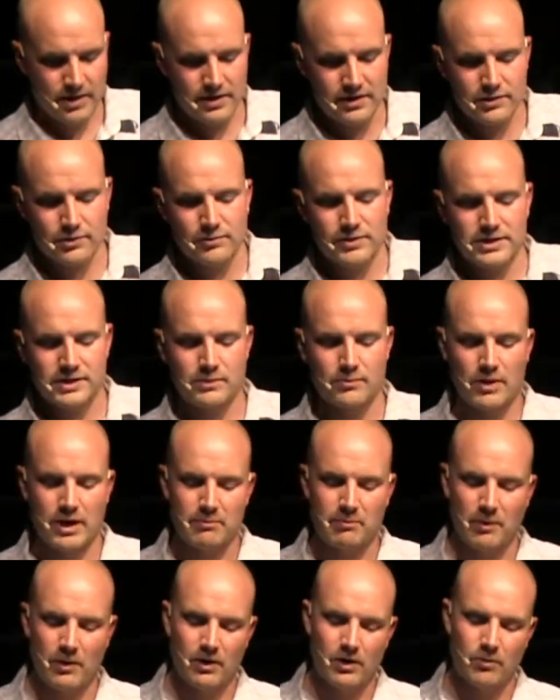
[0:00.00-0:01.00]
Another reason
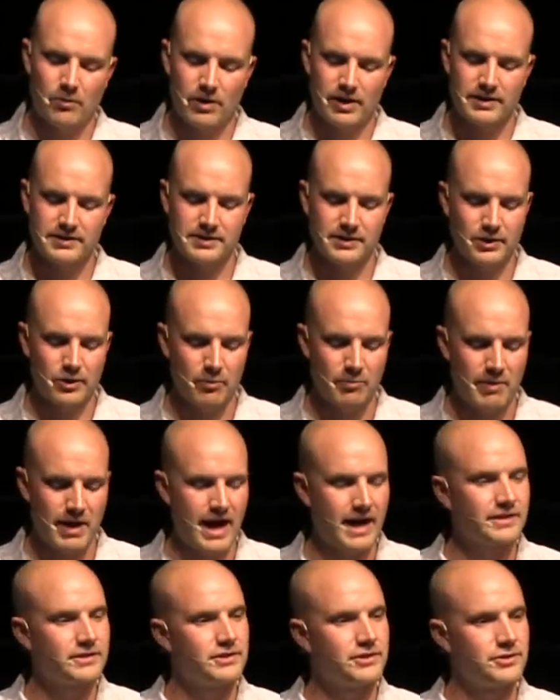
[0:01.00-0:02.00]
why Paul wanted to go
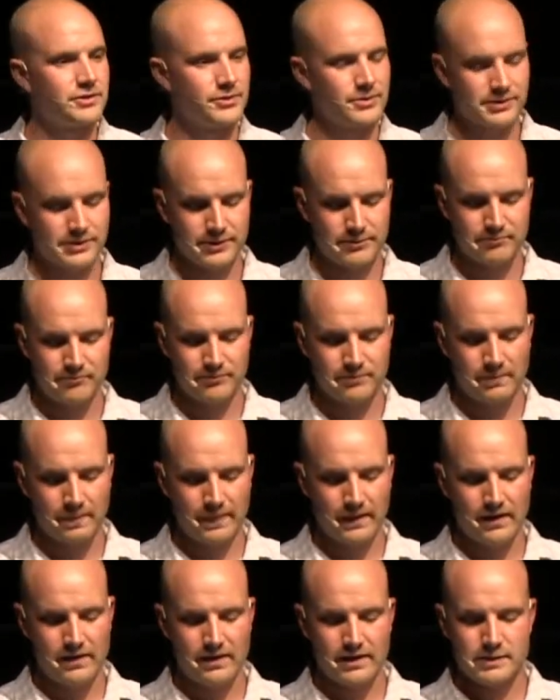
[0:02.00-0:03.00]
back to Jerusalem
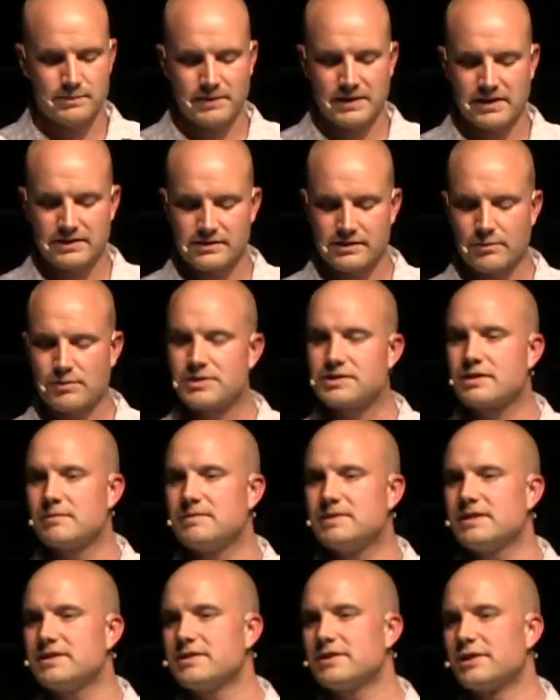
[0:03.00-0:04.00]
is because there was
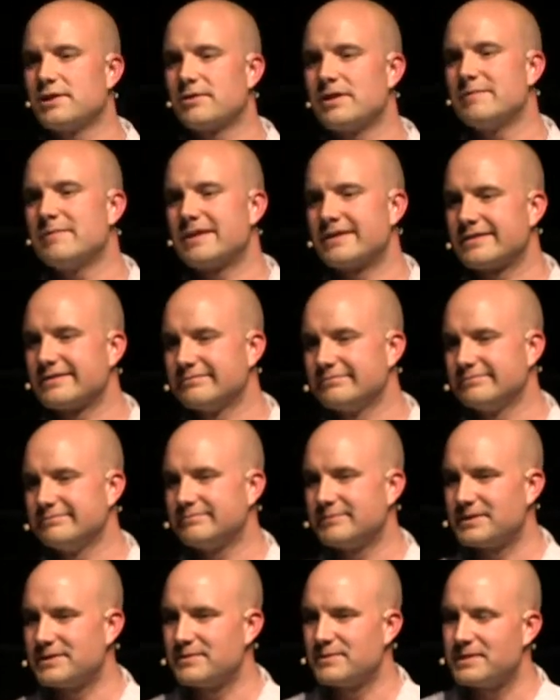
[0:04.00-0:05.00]
some disagreement
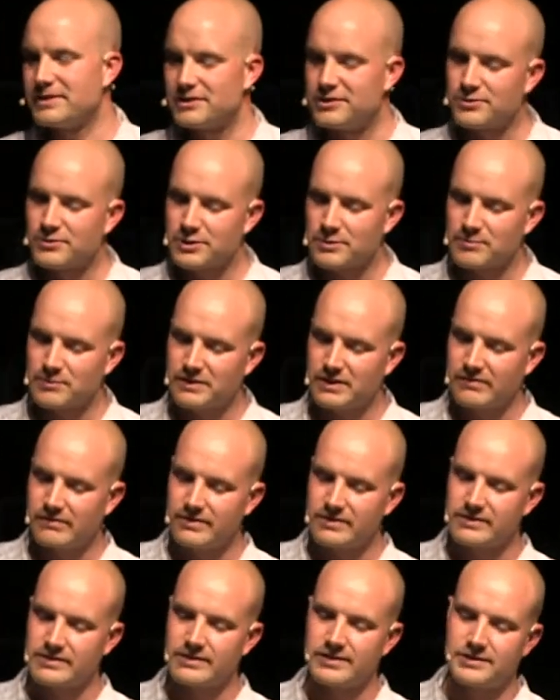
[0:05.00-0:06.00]
between the Jewish
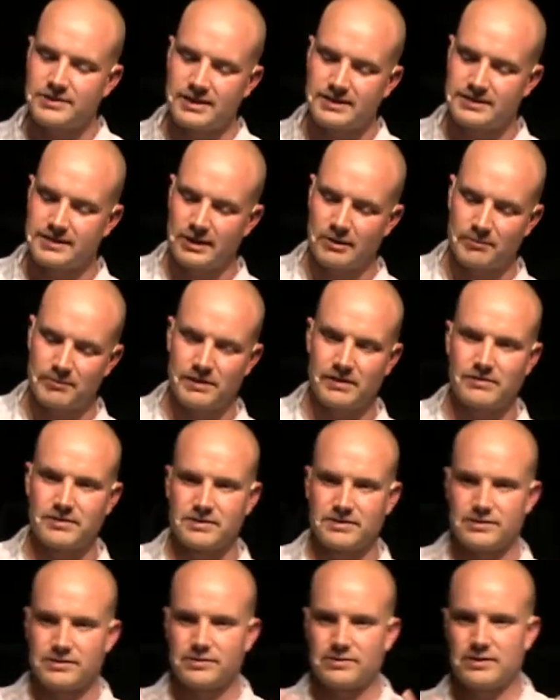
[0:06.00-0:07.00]
believers and the Gentile
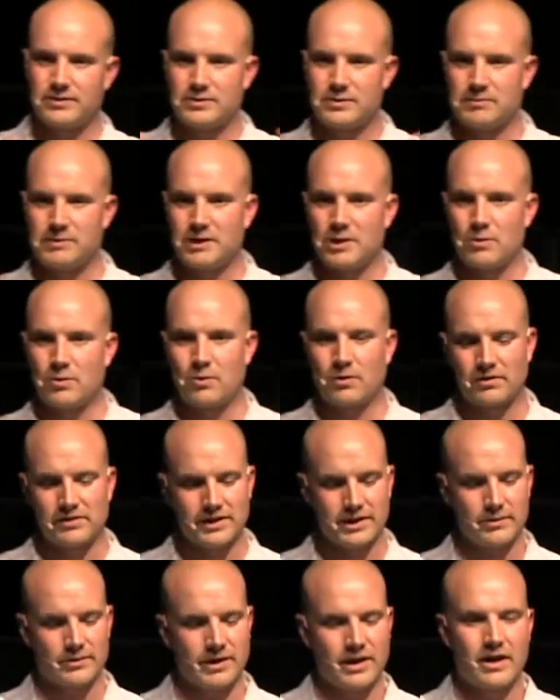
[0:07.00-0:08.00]
believers. And so there's a bit of
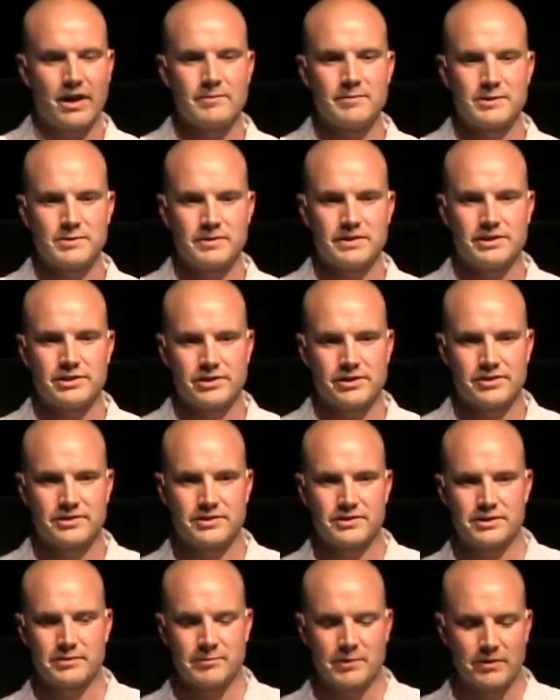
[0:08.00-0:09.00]
quarreling going on between the
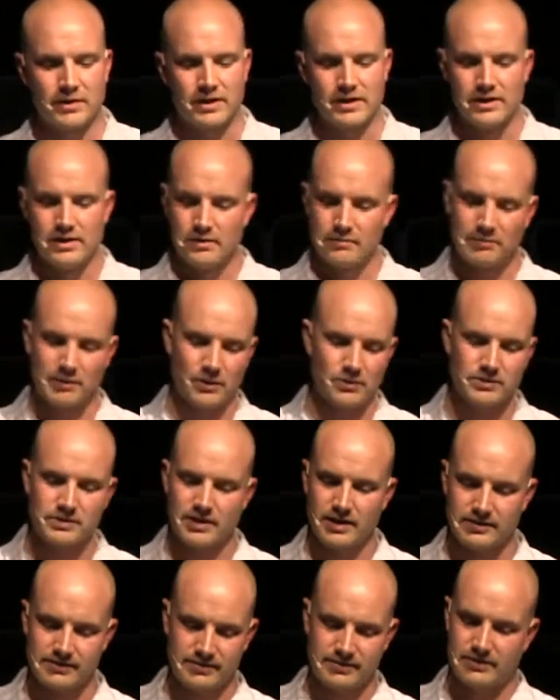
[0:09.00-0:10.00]
churches about
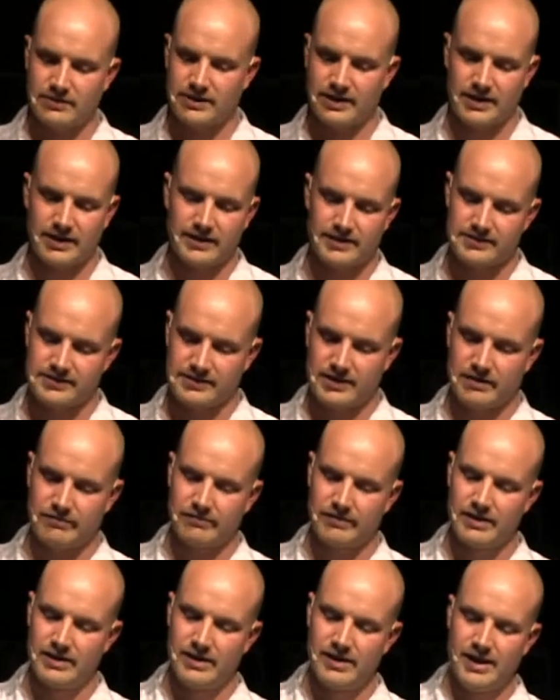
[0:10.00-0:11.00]
process and all that kind of
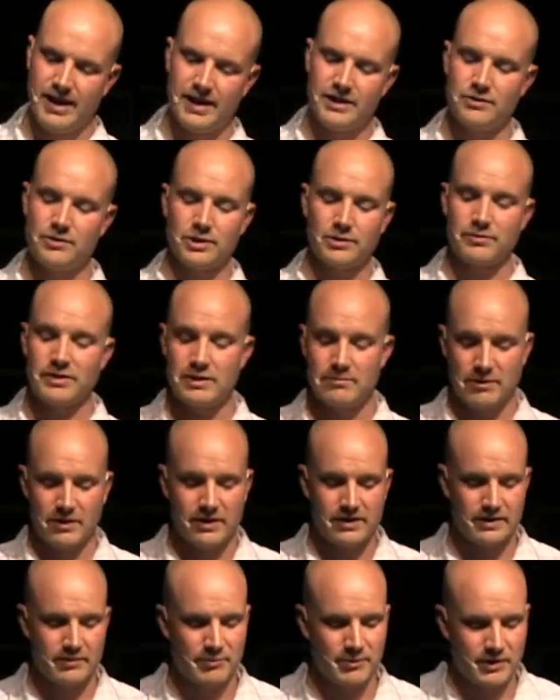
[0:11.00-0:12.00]
stuff. And you can read
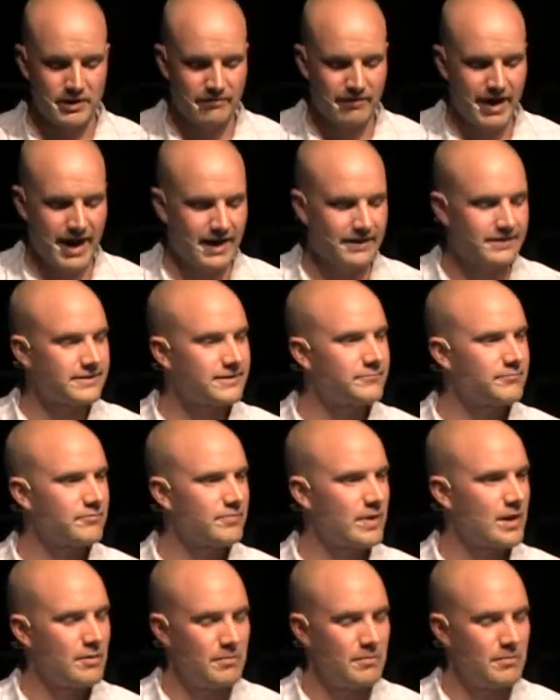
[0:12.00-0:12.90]
about it in the book of Acts.